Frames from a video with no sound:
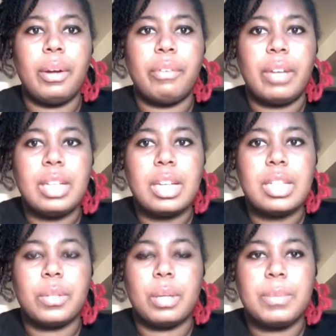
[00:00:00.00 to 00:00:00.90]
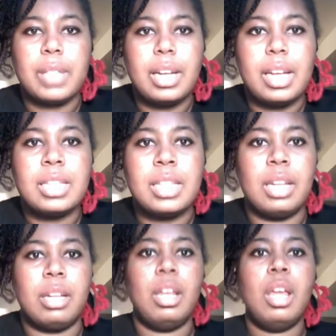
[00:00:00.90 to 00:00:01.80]
offend us or upset us,
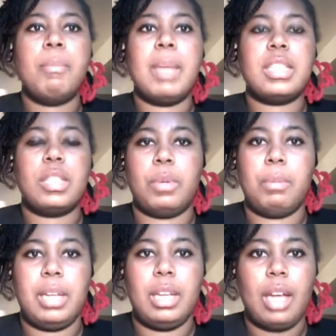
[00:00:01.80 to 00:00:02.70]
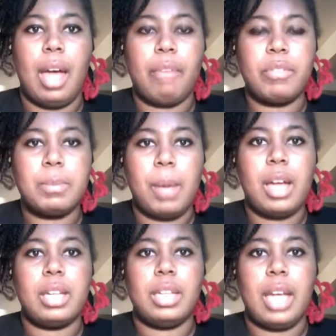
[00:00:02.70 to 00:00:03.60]
and it makes us want to
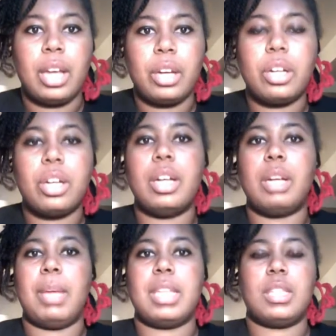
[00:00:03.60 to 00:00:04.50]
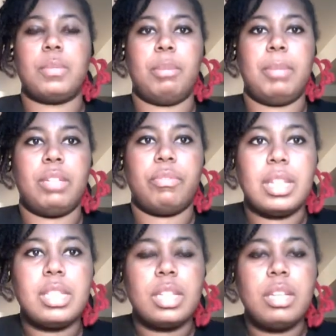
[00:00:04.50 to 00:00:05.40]
respond in anger, and it makes us want to be
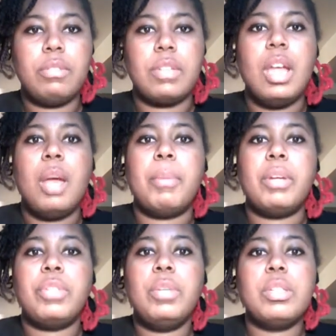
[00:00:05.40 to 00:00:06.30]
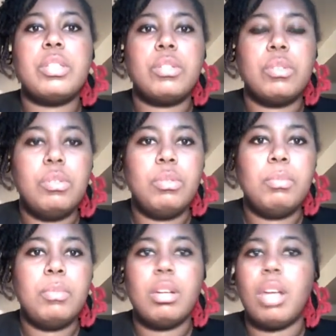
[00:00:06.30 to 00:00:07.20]
defensive. But if you
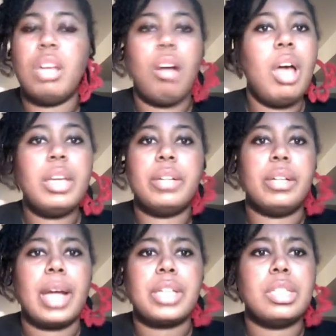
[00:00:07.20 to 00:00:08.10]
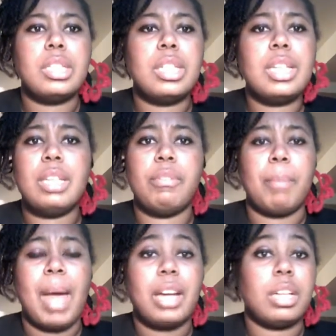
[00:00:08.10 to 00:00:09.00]
assume in all your interactions, it doesn't
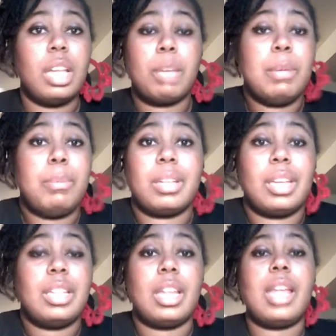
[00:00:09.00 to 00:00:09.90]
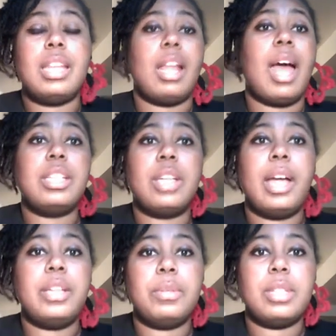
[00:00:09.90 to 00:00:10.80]
even matter. Like people can, and I
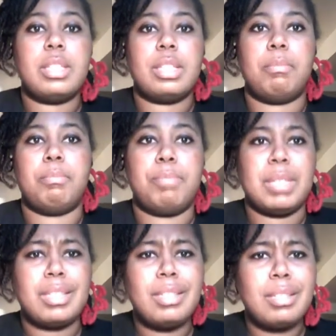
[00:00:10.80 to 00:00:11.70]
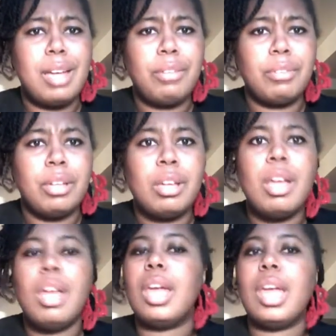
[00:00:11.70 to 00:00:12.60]
do this in business stuff.
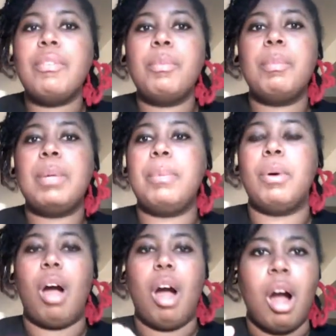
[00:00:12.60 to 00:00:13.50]
Even when people